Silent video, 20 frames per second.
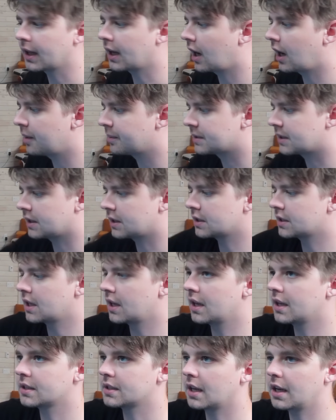I'm really hyped that
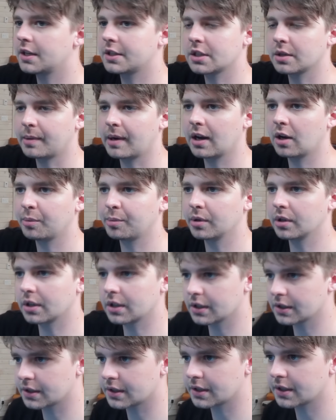this has HDMI
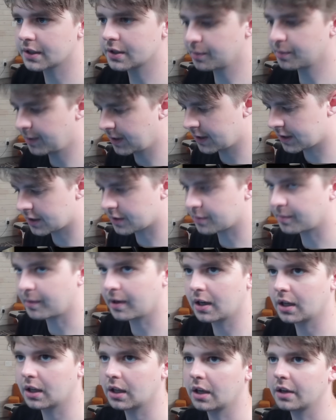output because this makes my
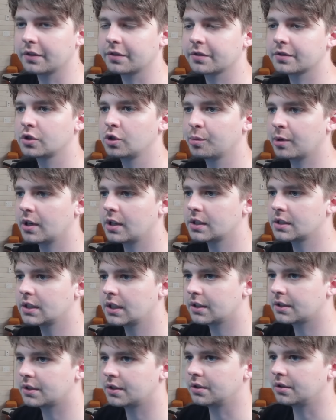life super
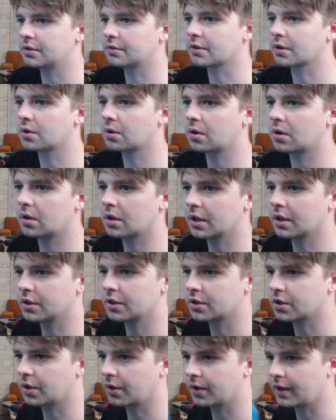easy to record and
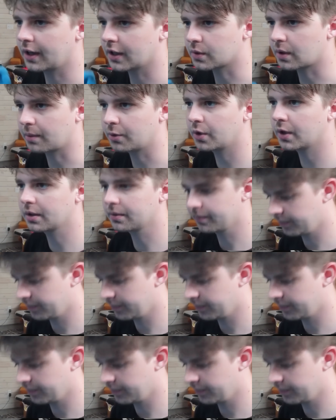show you guys what I'm doing.